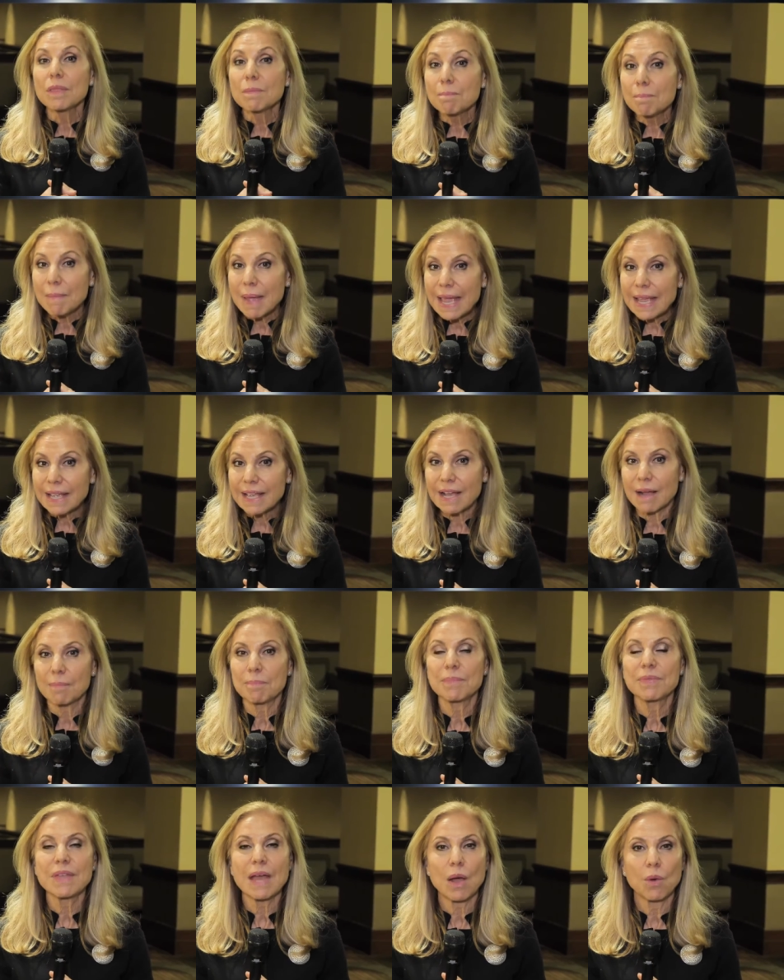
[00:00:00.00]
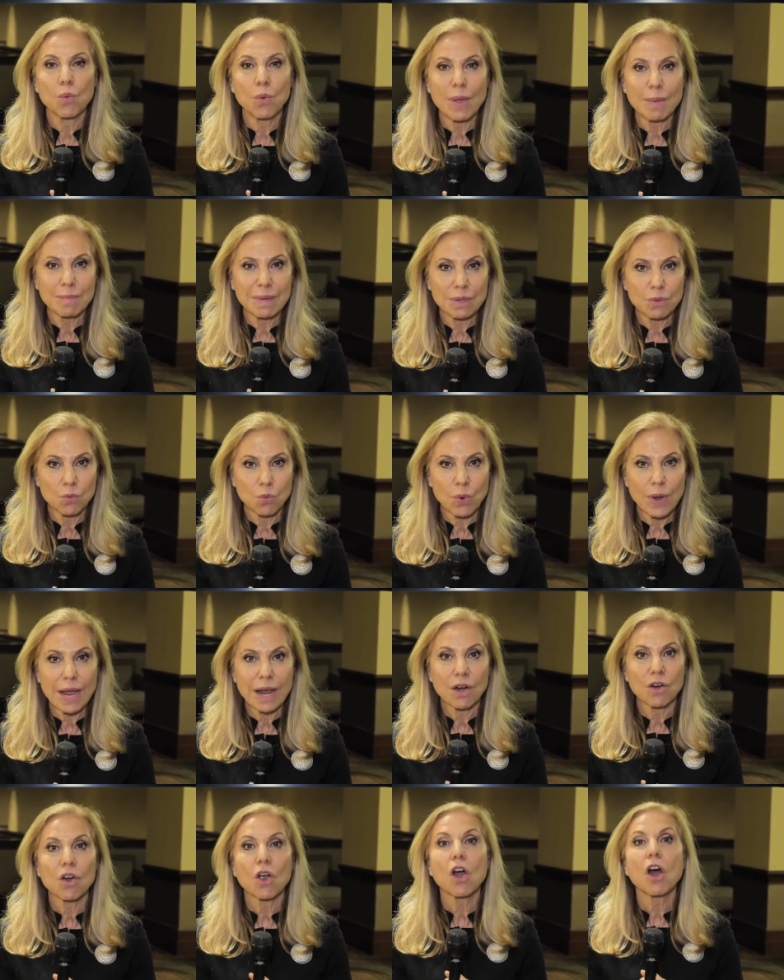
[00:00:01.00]
makeup that women
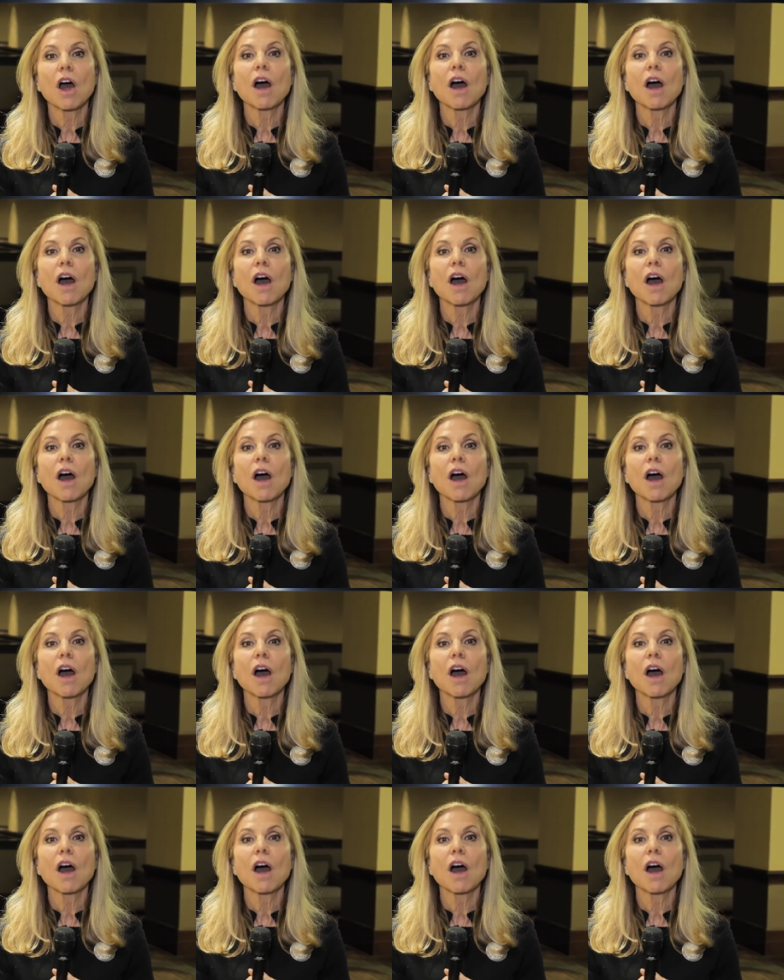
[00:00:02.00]
wear.